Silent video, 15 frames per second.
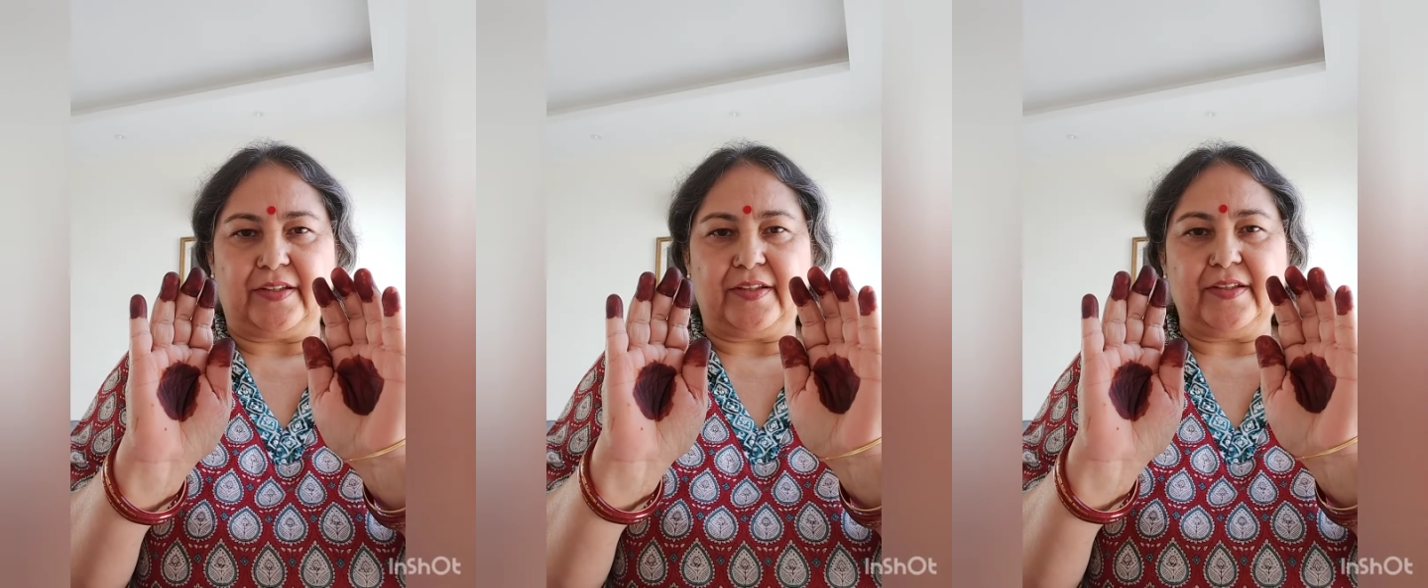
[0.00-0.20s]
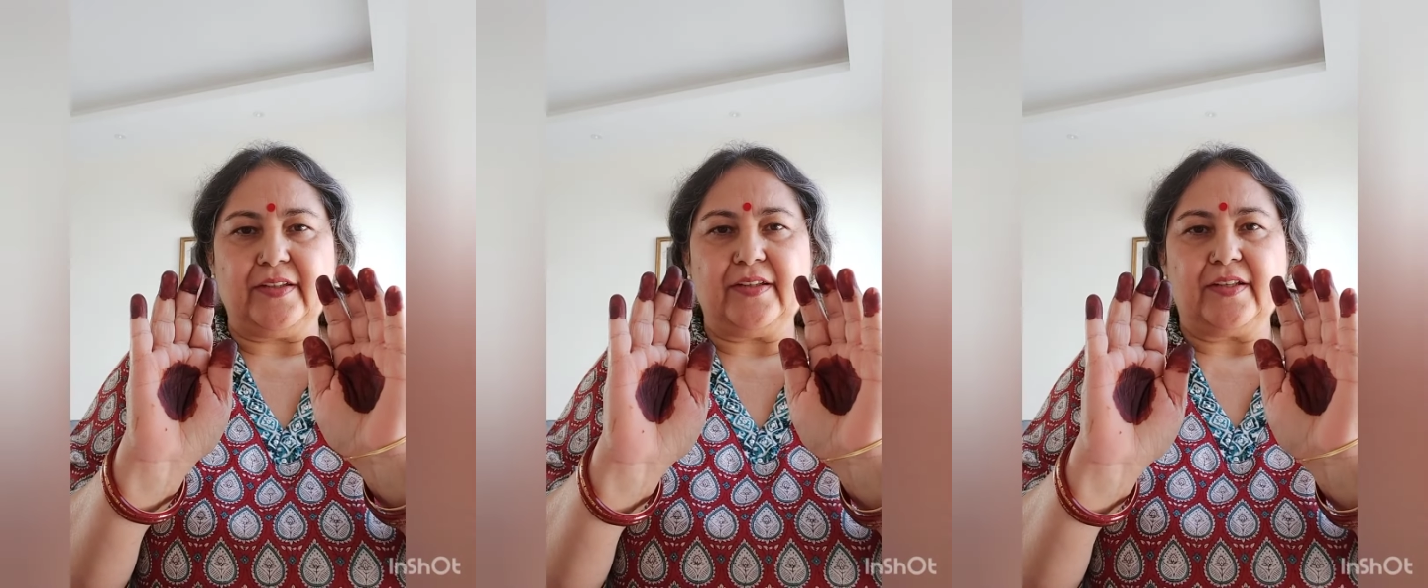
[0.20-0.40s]

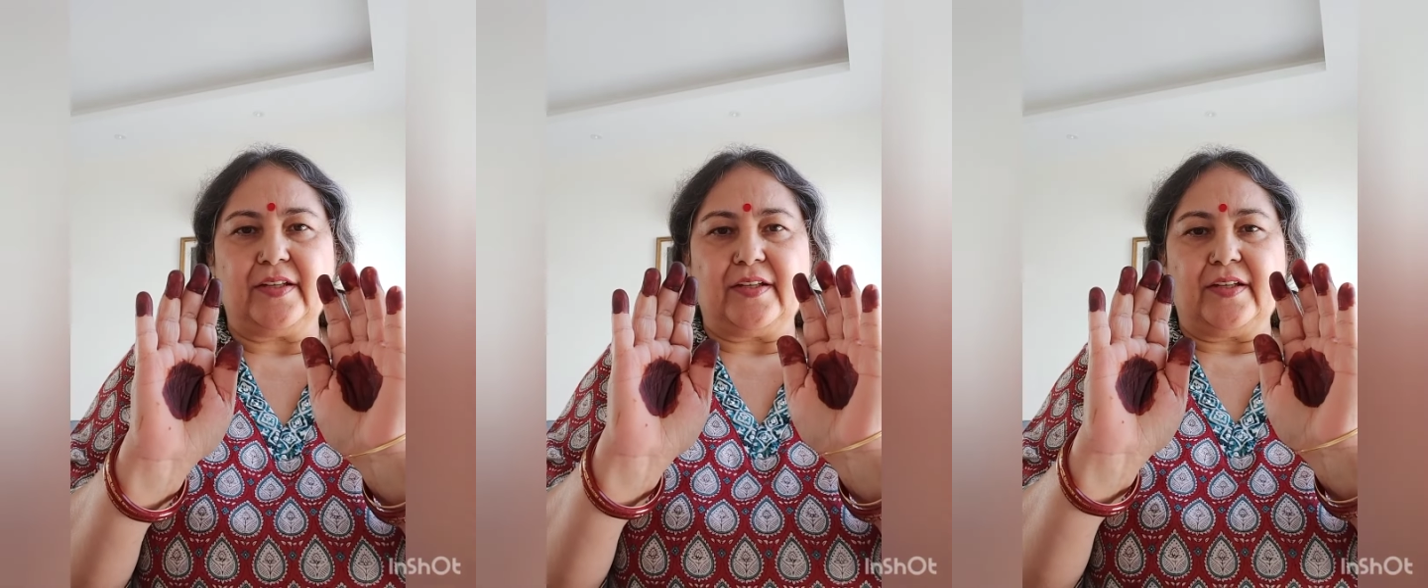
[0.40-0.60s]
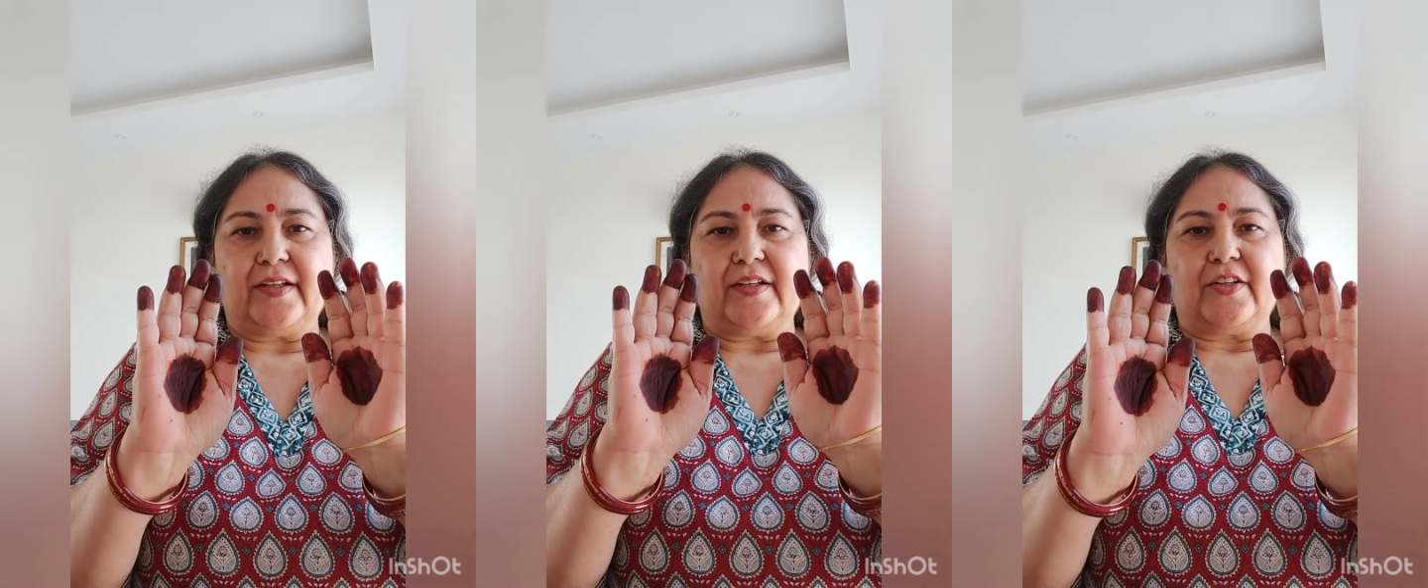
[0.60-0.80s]
Okay
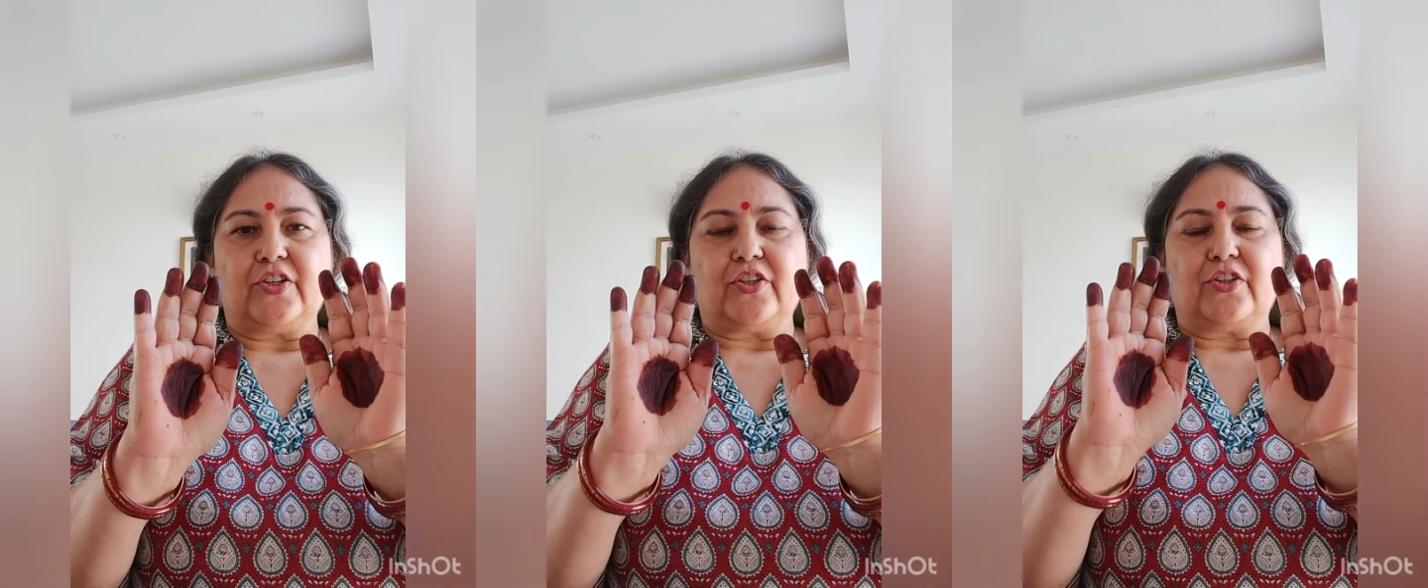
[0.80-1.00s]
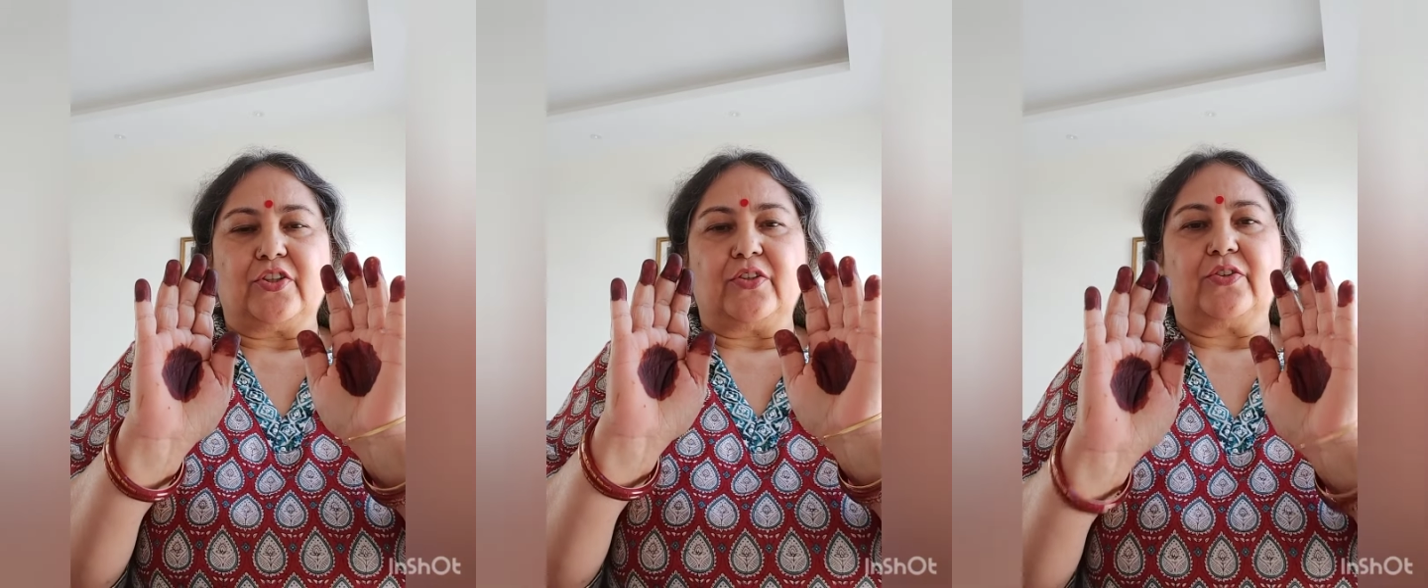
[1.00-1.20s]

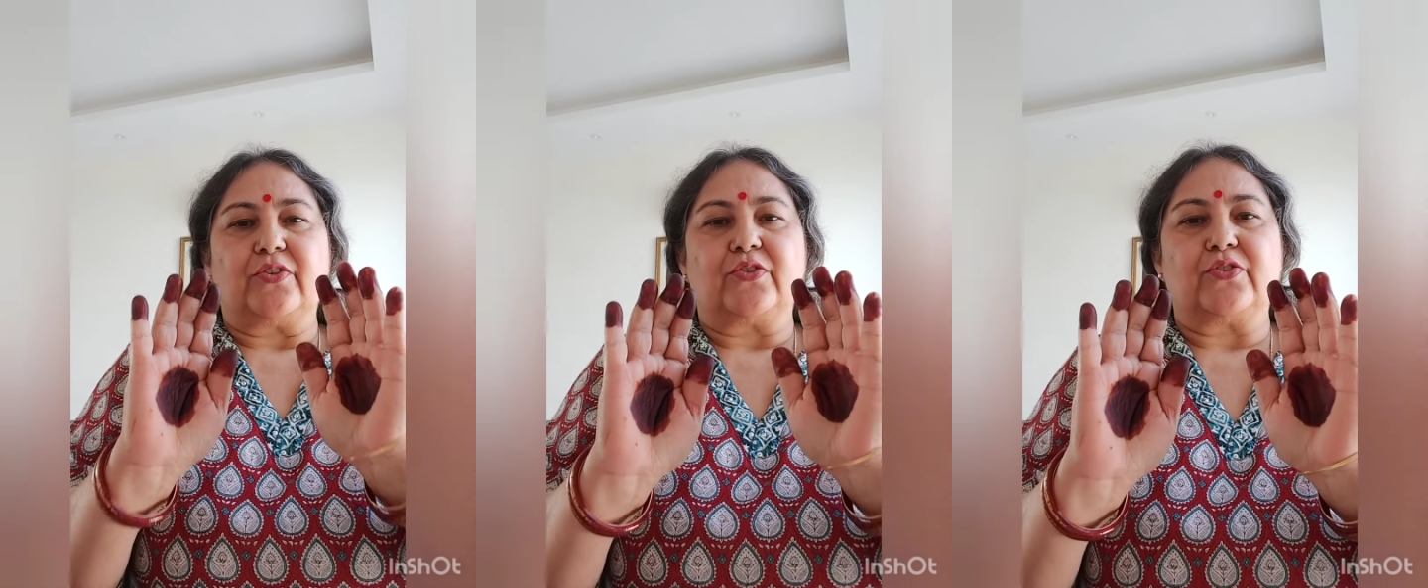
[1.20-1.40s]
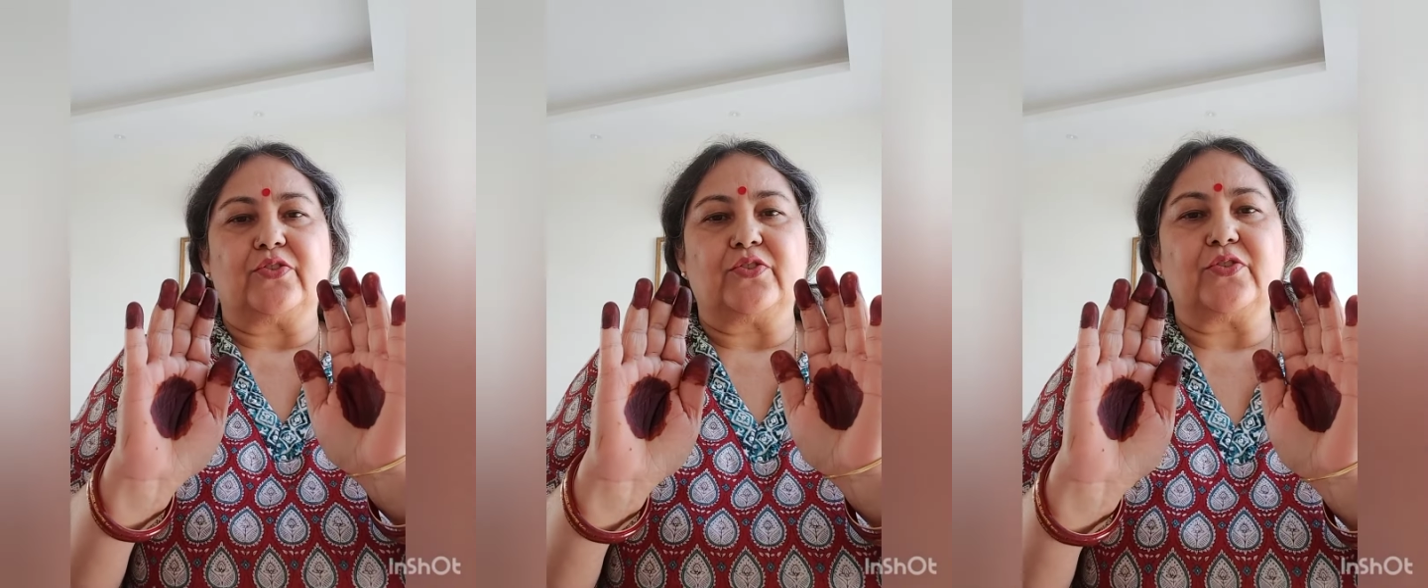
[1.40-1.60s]

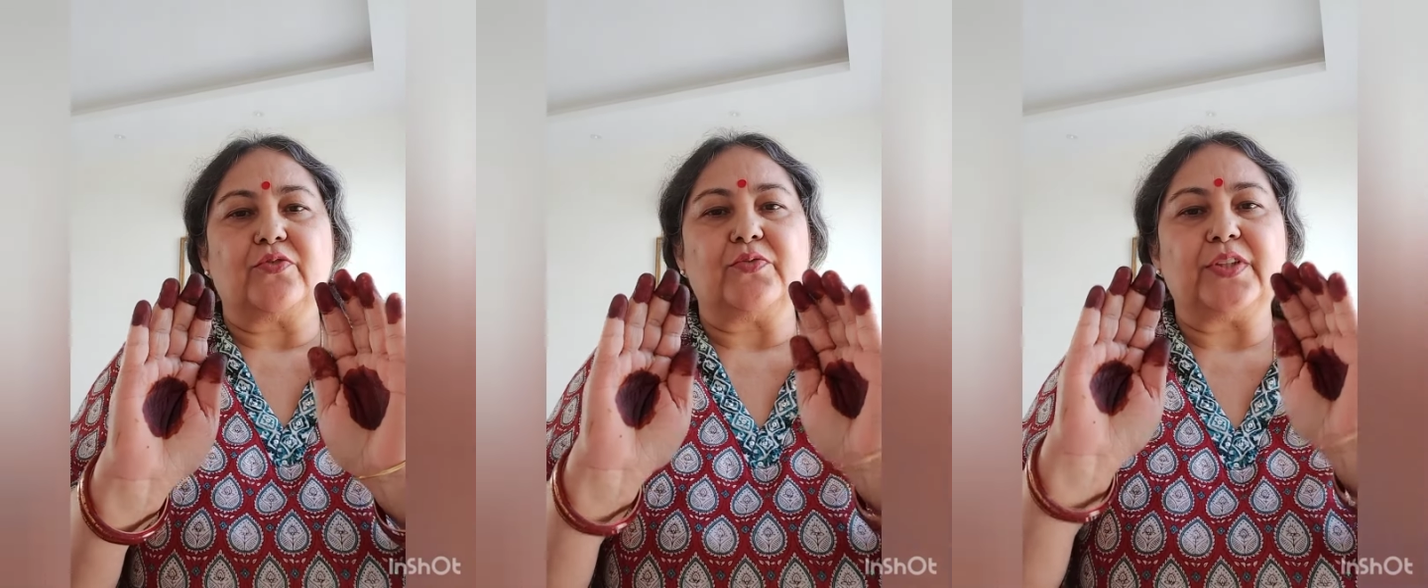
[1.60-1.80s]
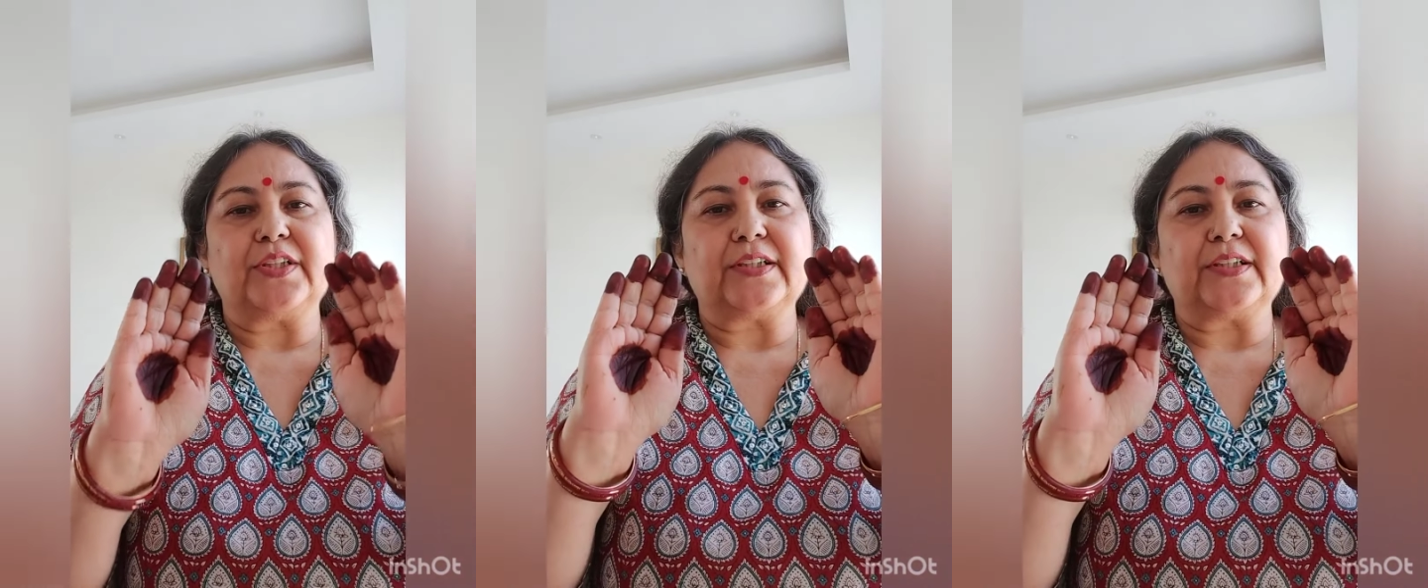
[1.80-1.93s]
so we